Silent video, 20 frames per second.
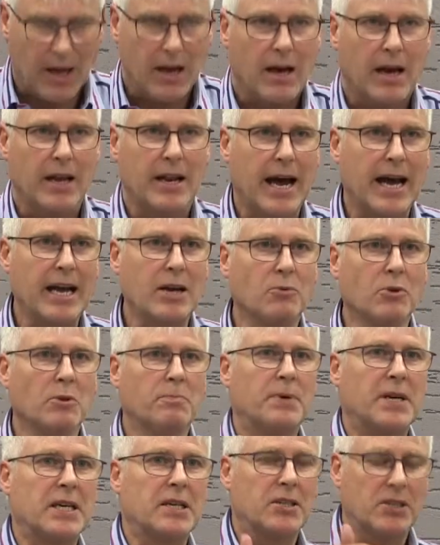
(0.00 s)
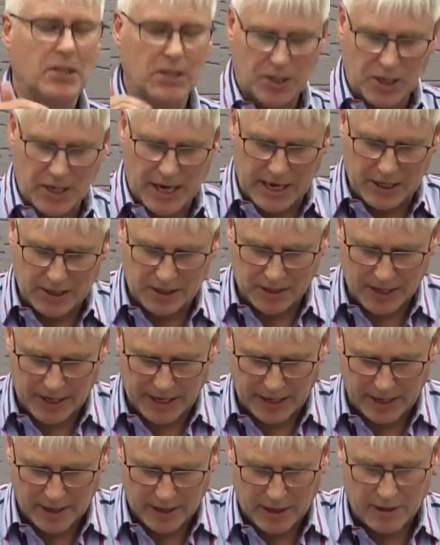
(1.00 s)
And I will be
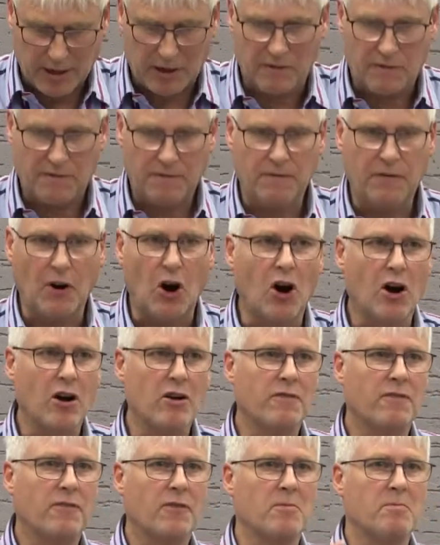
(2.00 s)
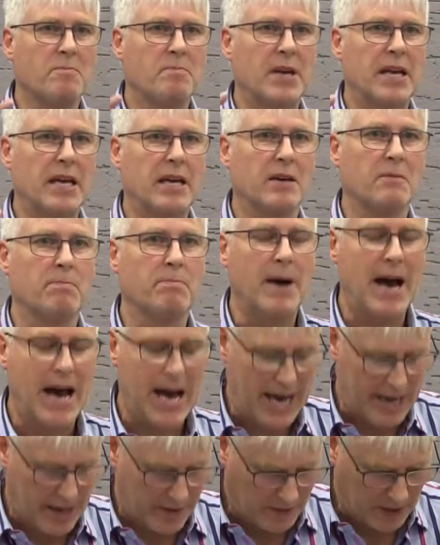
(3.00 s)
suggesting that far from being
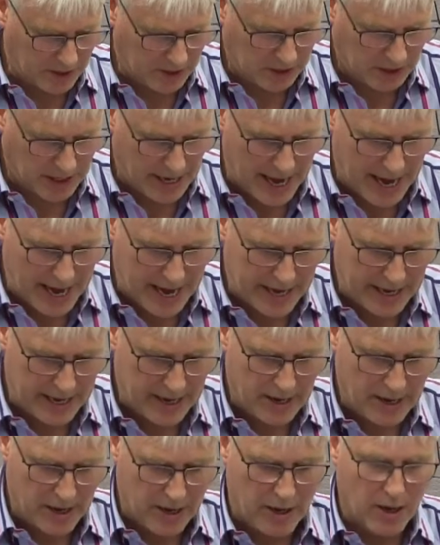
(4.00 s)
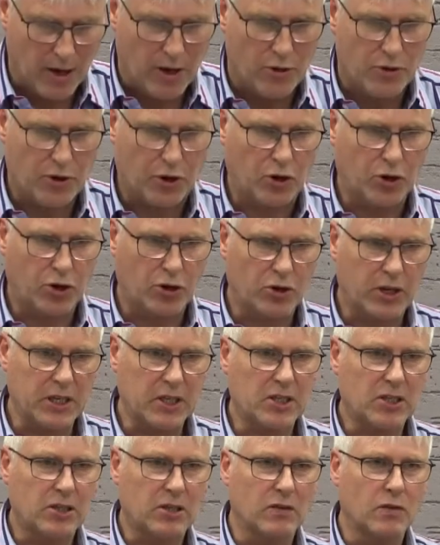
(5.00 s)
pie in the sky, the
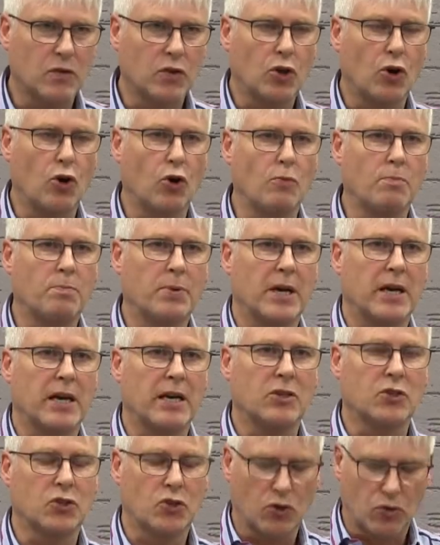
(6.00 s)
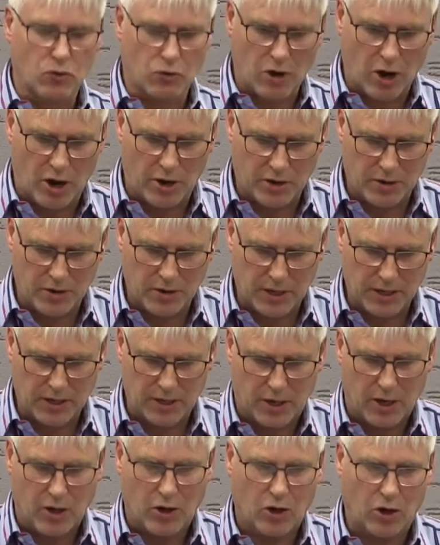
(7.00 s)
Christian's hope is grounded
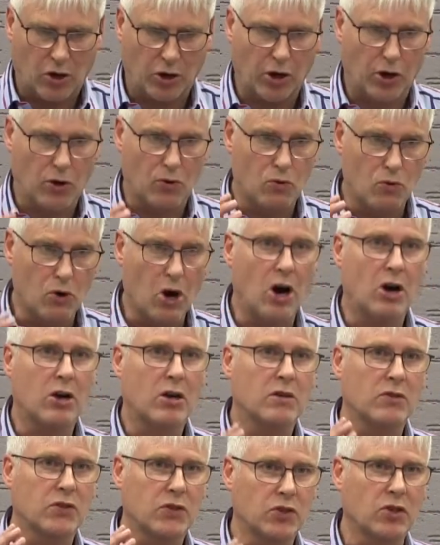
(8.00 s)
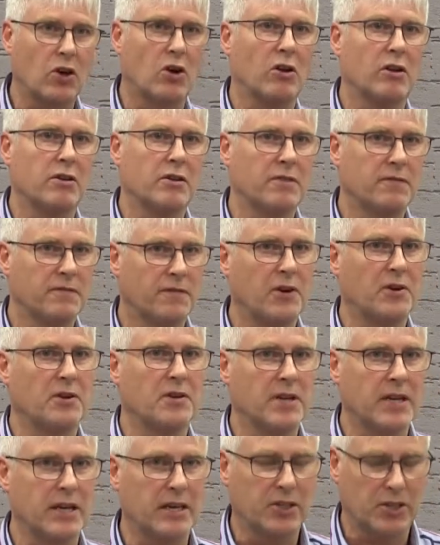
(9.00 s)
on a rock-solid
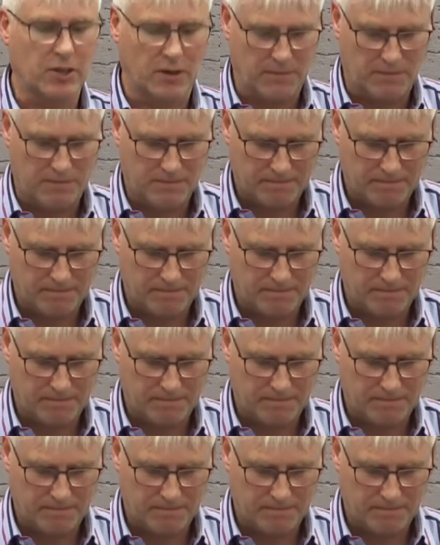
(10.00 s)
foundation.